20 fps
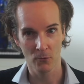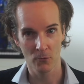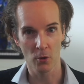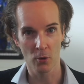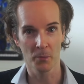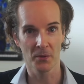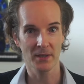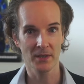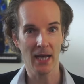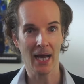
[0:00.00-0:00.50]

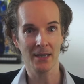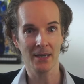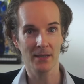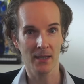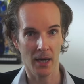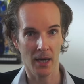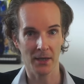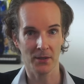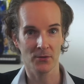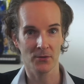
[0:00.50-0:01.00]
corporate
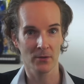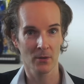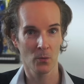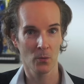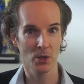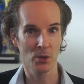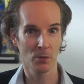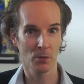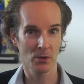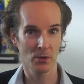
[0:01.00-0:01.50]
tax hikes,
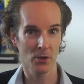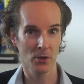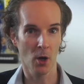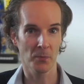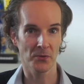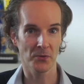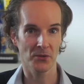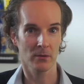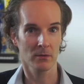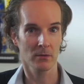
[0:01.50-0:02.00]
which would do the
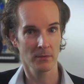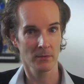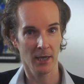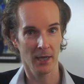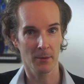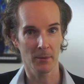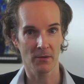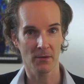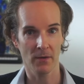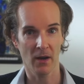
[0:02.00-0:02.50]
opposite,
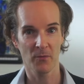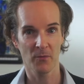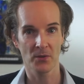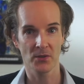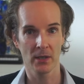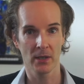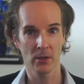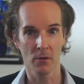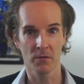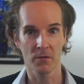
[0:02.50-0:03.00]
take about
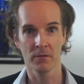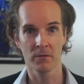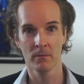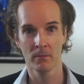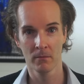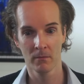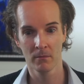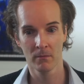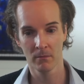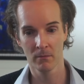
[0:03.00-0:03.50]
5% off
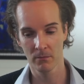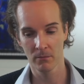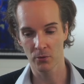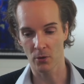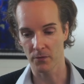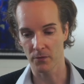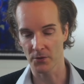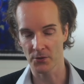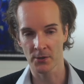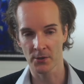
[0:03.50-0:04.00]

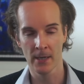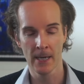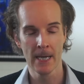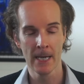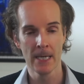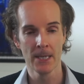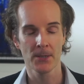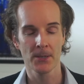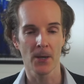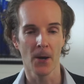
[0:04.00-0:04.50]
profits.
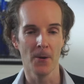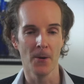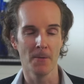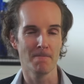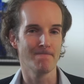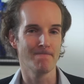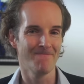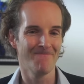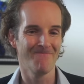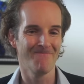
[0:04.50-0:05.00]
So
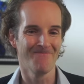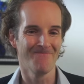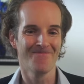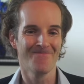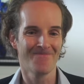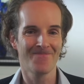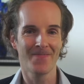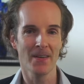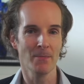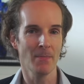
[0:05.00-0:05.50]

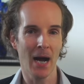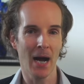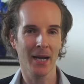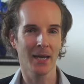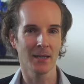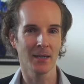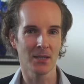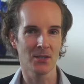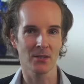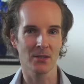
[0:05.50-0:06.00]
the
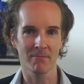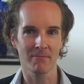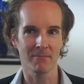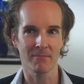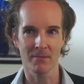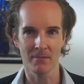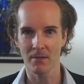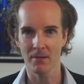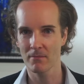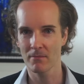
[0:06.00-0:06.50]
market is,
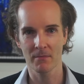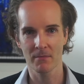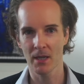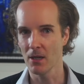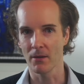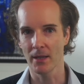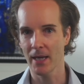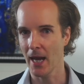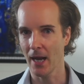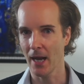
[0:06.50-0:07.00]
they
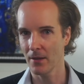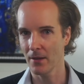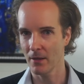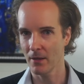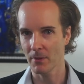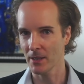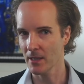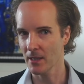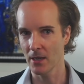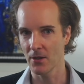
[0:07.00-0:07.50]
don't
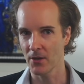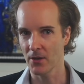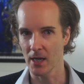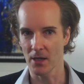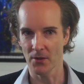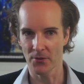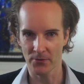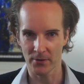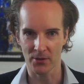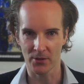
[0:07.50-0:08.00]
care about anything
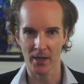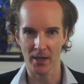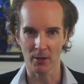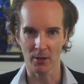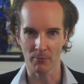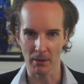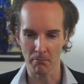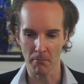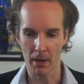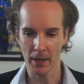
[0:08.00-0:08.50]
else, just
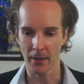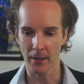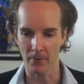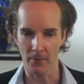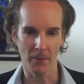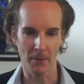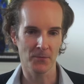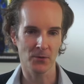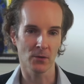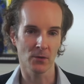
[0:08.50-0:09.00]
care about money,
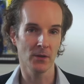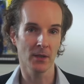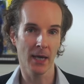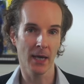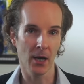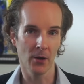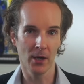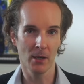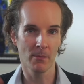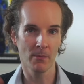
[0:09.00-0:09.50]
right? So if you
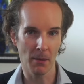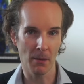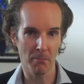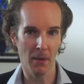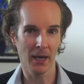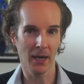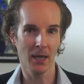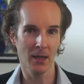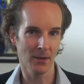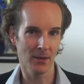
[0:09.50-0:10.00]
care any about
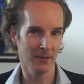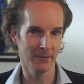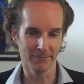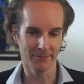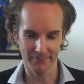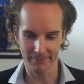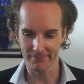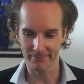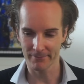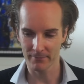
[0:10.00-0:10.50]
money,
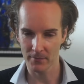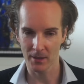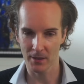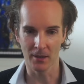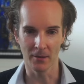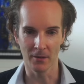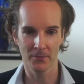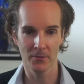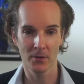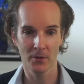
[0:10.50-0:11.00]
then
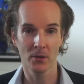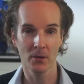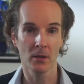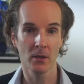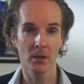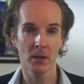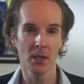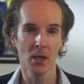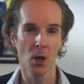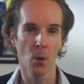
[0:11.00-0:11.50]

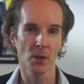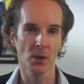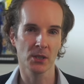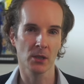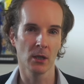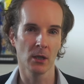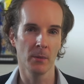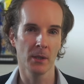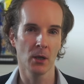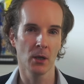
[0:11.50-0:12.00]
you know
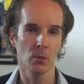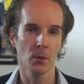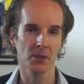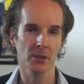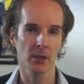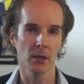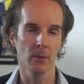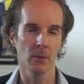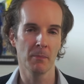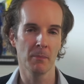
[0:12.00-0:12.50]
what's going to be good,
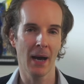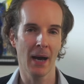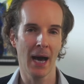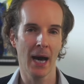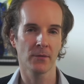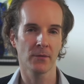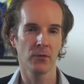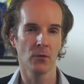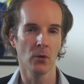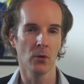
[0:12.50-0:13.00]
what's going to be
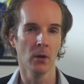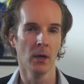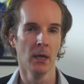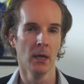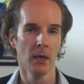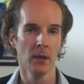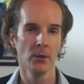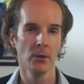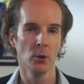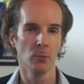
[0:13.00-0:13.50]
bad for
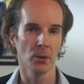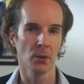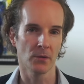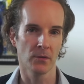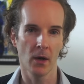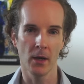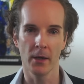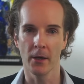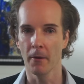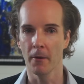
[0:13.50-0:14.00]
your
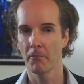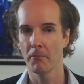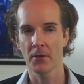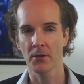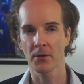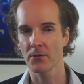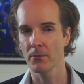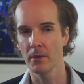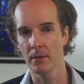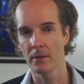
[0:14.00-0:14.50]
portfolio.
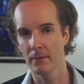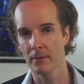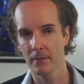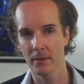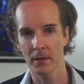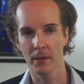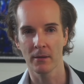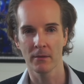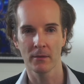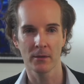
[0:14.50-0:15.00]
Doesn't mean
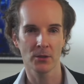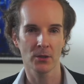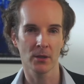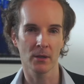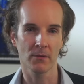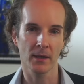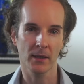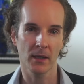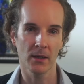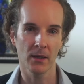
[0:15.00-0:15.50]
it
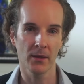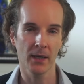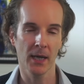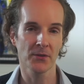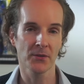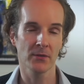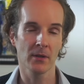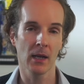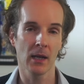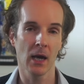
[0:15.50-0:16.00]
should affect anything
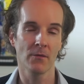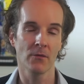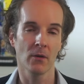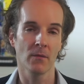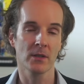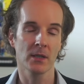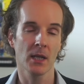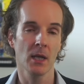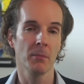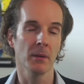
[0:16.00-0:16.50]
else in your life,
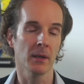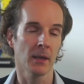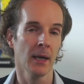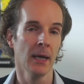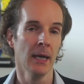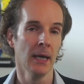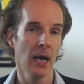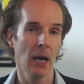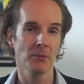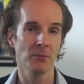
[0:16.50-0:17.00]
obviously, but
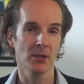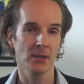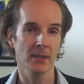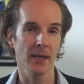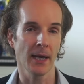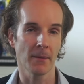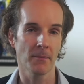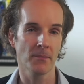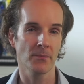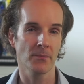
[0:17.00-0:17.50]
I'm just
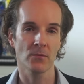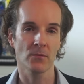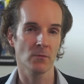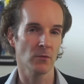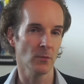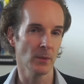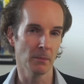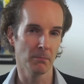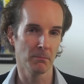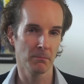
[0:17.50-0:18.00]
saying,
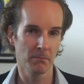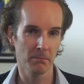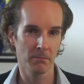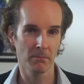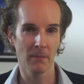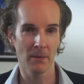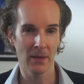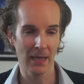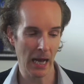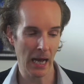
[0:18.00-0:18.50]
from an
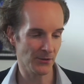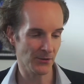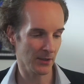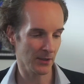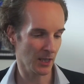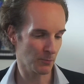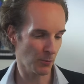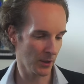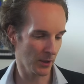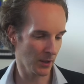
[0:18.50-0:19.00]

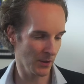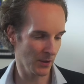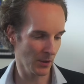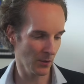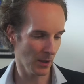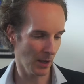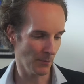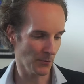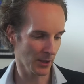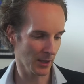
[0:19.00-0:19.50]
outsider's point of
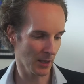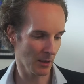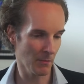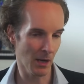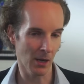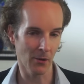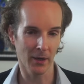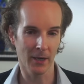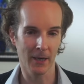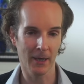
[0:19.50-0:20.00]
view, I'm not an
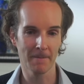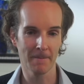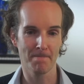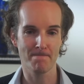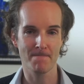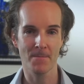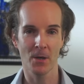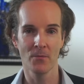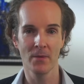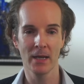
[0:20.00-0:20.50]

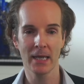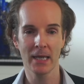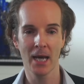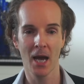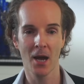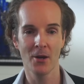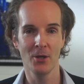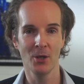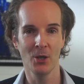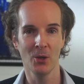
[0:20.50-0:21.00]
American, don't really
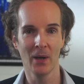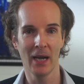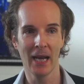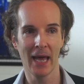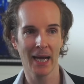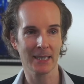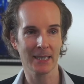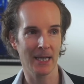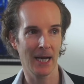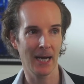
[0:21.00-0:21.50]
care who you
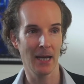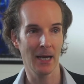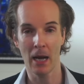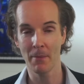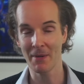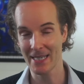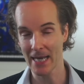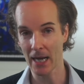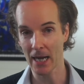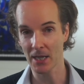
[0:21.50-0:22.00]
elect,
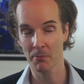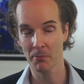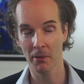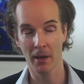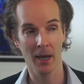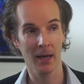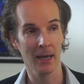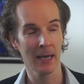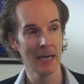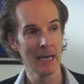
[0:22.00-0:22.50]
I'm a
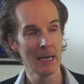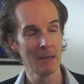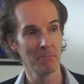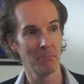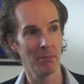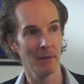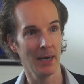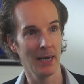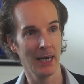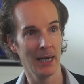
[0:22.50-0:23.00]
taxpayer,
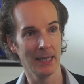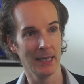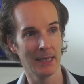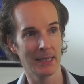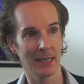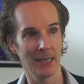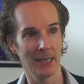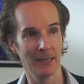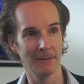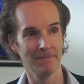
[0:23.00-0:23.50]

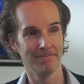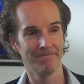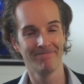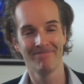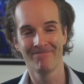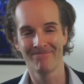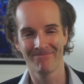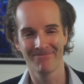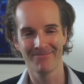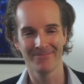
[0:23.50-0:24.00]
but
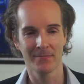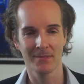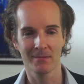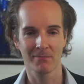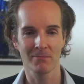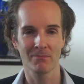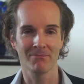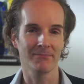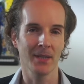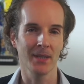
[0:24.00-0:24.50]

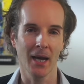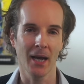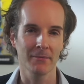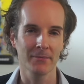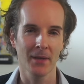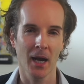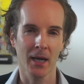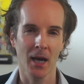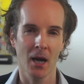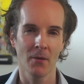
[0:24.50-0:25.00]

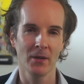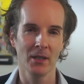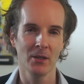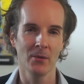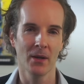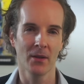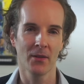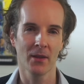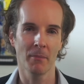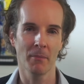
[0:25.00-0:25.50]
I can't really
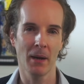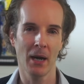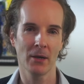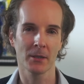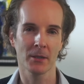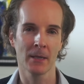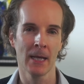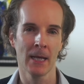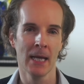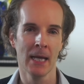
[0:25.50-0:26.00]
do anything
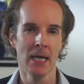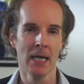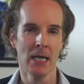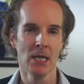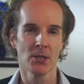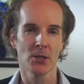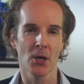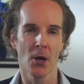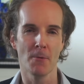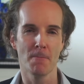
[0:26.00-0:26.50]
about it.
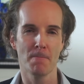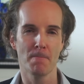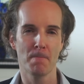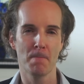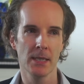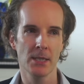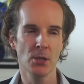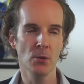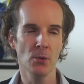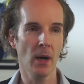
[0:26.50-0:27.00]
So
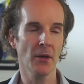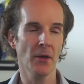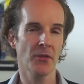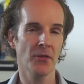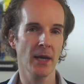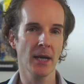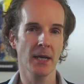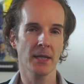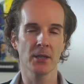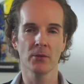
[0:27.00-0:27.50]
do I
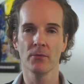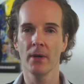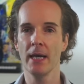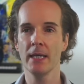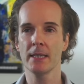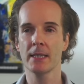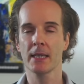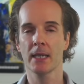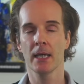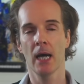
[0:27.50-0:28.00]
think the
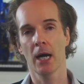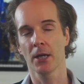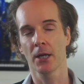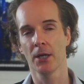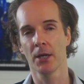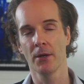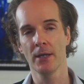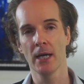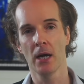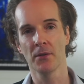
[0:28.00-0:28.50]
rates are
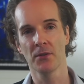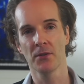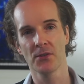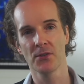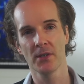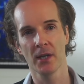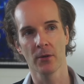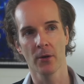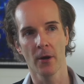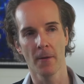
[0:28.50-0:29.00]
going to go down to
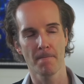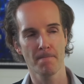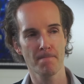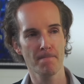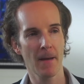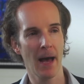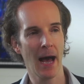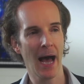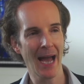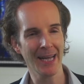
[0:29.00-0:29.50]
zero?
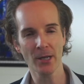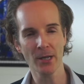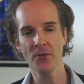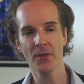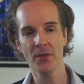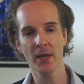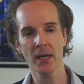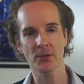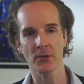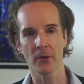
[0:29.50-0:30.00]
I
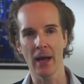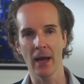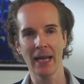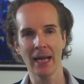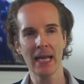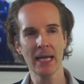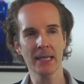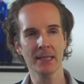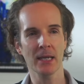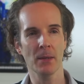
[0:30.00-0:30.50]
don't think so,
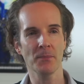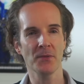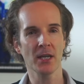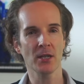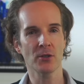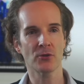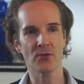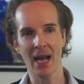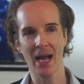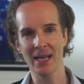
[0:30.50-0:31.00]
unless
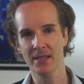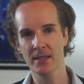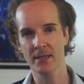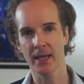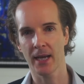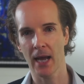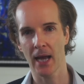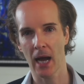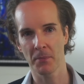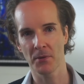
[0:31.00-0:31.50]
something
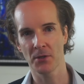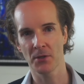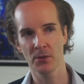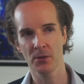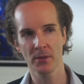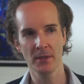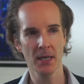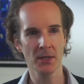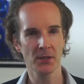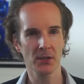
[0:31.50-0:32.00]
drastic
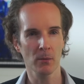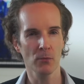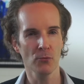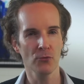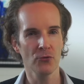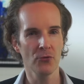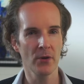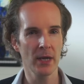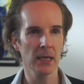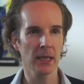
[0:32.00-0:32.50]
happens. You'd need
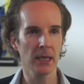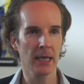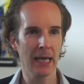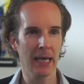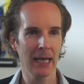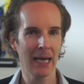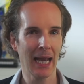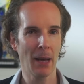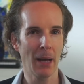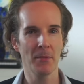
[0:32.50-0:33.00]
some real
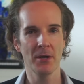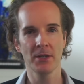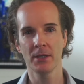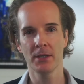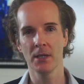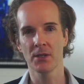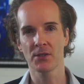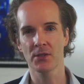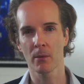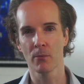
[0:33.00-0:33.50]

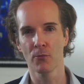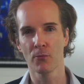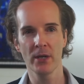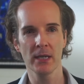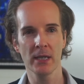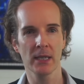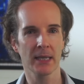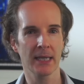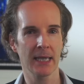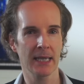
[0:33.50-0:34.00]
calamity, some
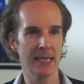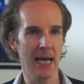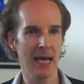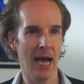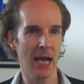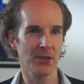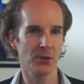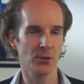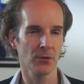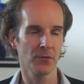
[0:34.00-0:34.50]
real
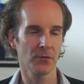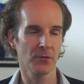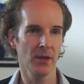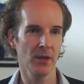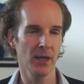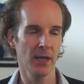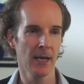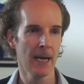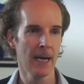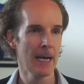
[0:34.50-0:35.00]

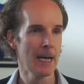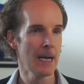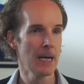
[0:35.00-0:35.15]
catastrophe,